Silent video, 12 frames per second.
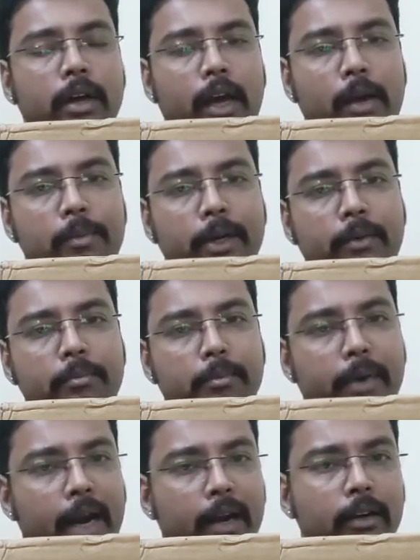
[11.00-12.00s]
helmet
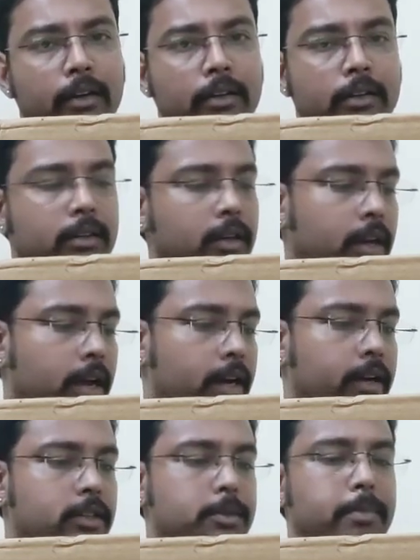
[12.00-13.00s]
brand
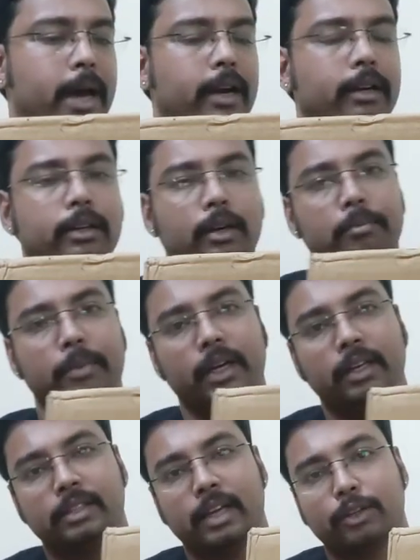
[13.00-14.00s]
and its parent
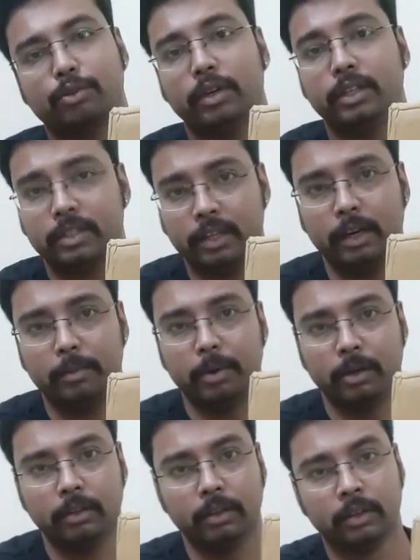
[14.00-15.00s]
company is actually
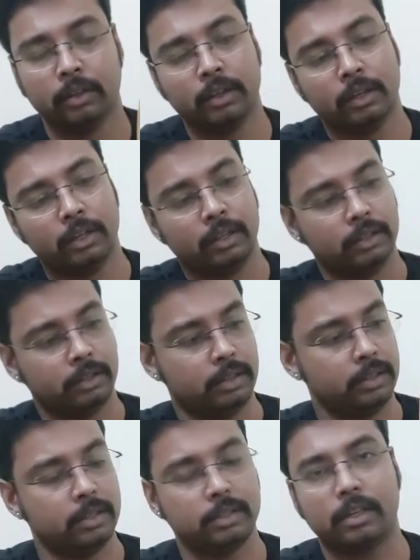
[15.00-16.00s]
Steelbird.
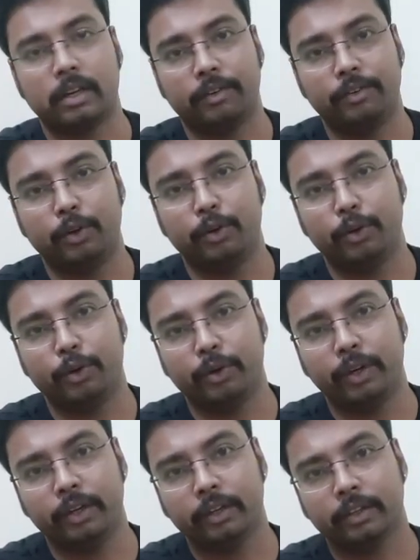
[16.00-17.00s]
This is a review
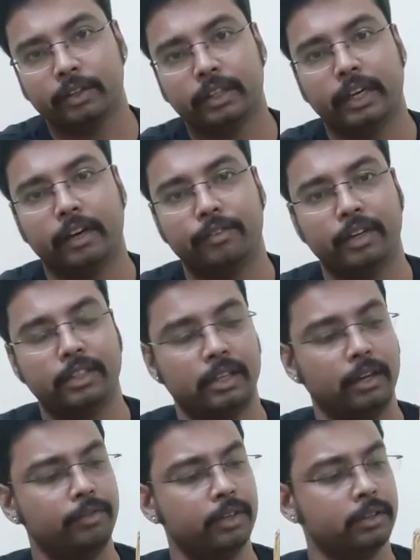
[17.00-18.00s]
unit that I've
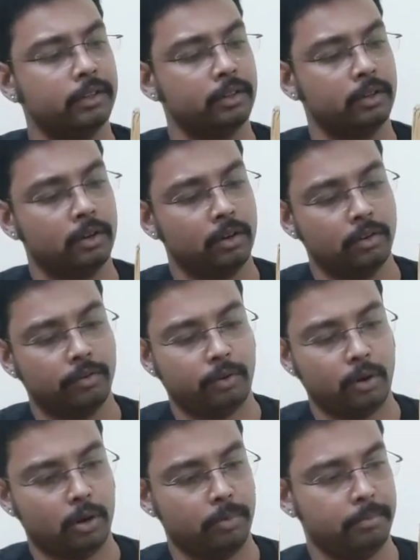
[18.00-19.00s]
received
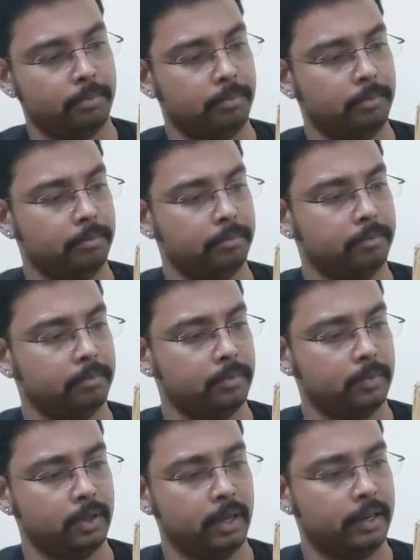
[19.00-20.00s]
from
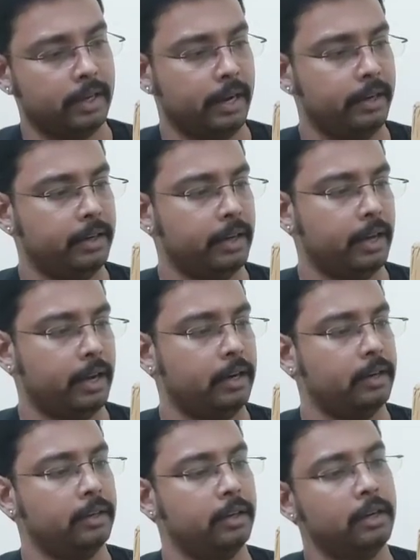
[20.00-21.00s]
IGNYTE
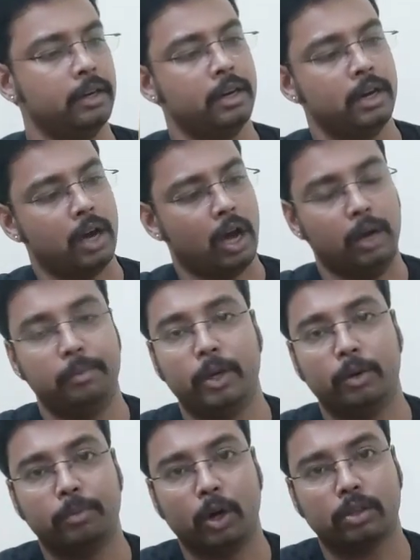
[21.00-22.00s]
and I'll be
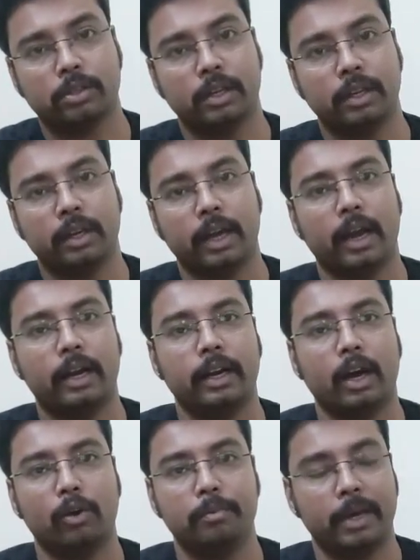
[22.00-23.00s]
unboxing and
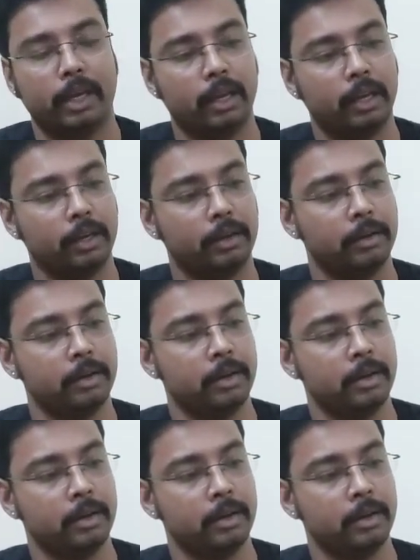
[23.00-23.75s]
I'll be making